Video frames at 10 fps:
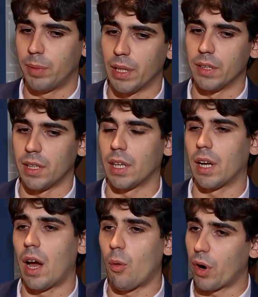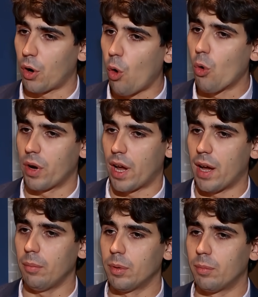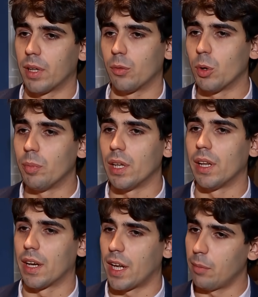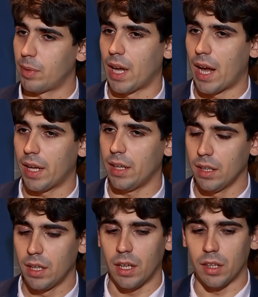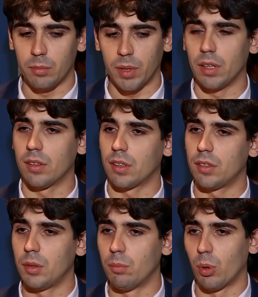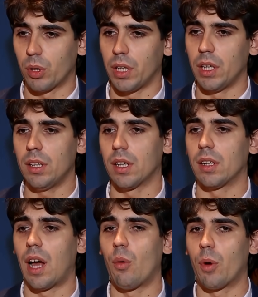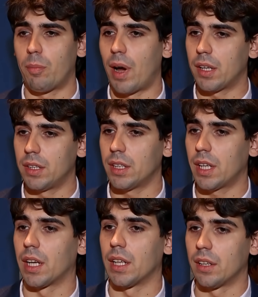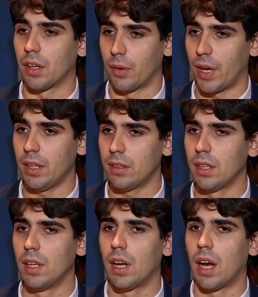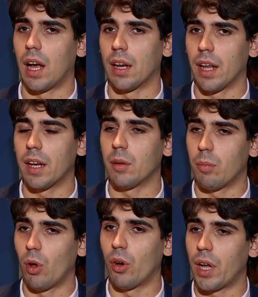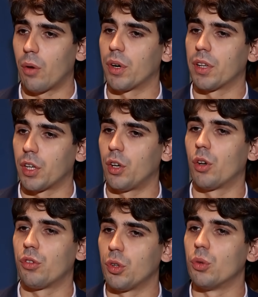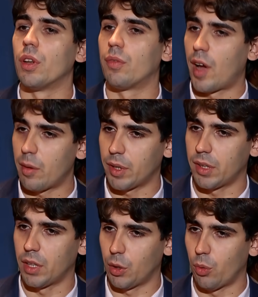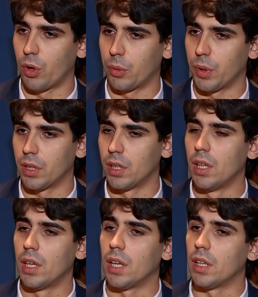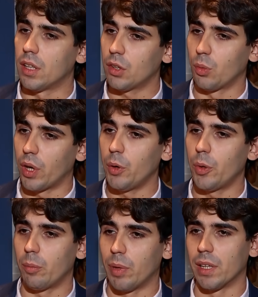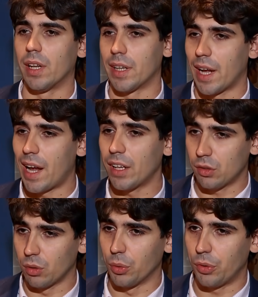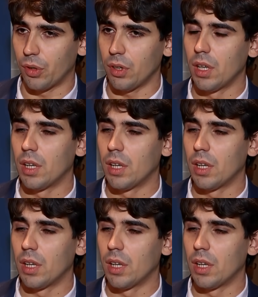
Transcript: building our own app, but we build an API. It means a simple key that our partner can integrate and then deploy our technology to the farmers that they work with. In this way, we build an AI solution